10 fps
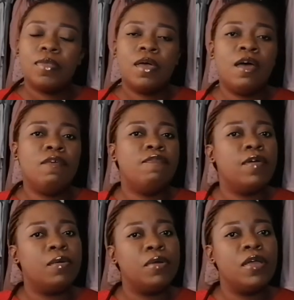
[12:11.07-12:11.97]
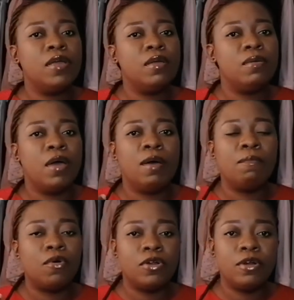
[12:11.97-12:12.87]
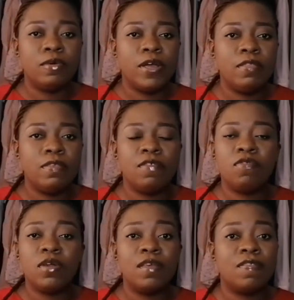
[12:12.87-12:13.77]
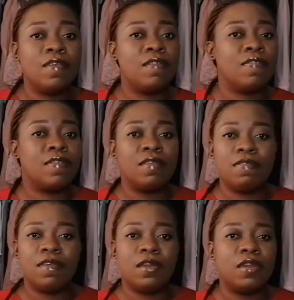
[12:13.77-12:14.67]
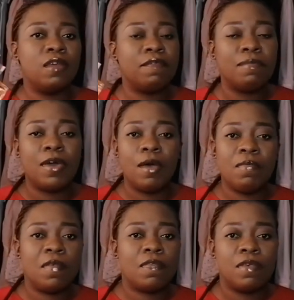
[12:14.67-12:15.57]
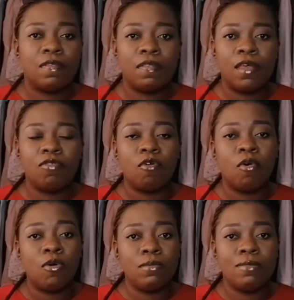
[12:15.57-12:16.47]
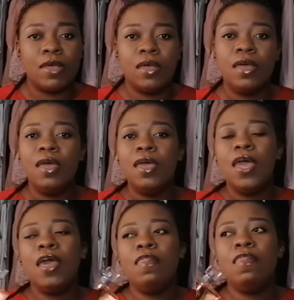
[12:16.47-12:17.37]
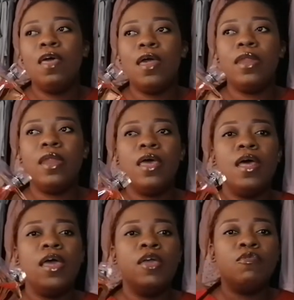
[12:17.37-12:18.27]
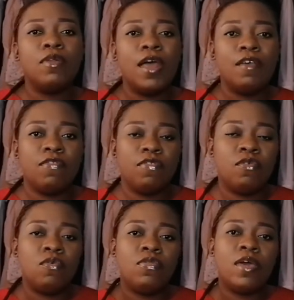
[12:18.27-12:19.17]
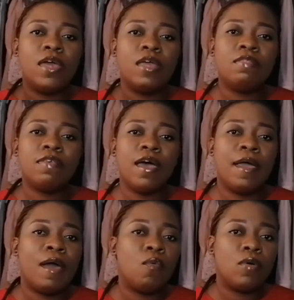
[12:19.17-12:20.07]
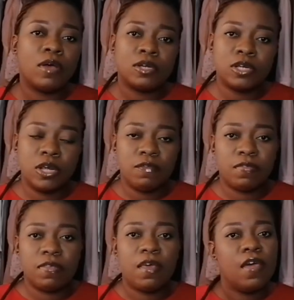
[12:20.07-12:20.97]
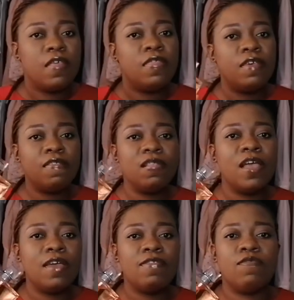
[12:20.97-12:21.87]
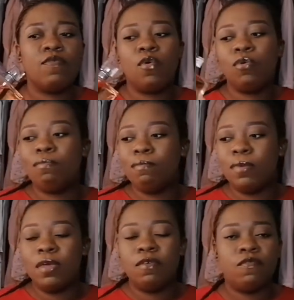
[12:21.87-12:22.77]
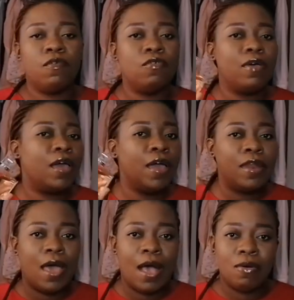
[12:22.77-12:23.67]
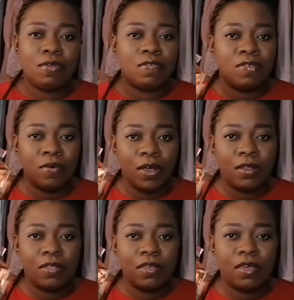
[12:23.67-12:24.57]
very moderate. It's not a skin scent. It never becomes a skin scent on me. And then it will last you the entire work shift. This lasts on me for 8 hours straight,